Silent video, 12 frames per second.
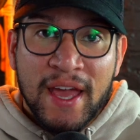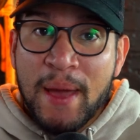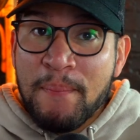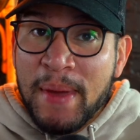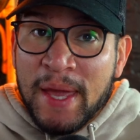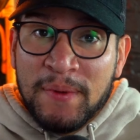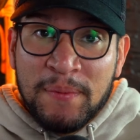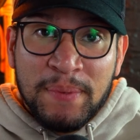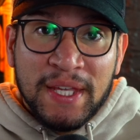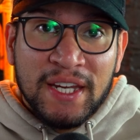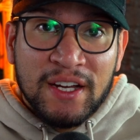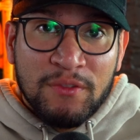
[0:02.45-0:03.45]
and maybe
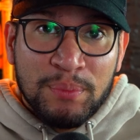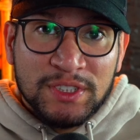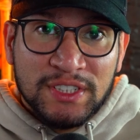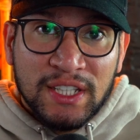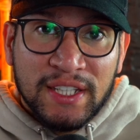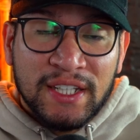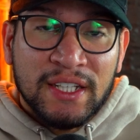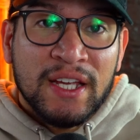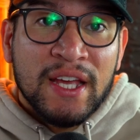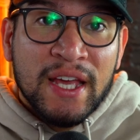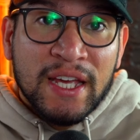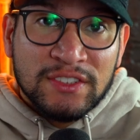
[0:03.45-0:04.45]
beating a Brazilian
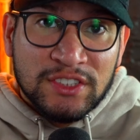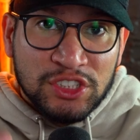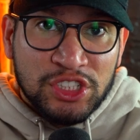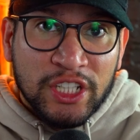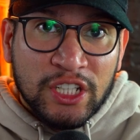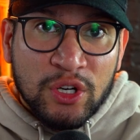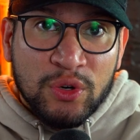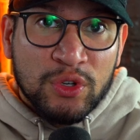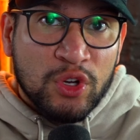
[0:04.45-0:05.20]
is the cheat code.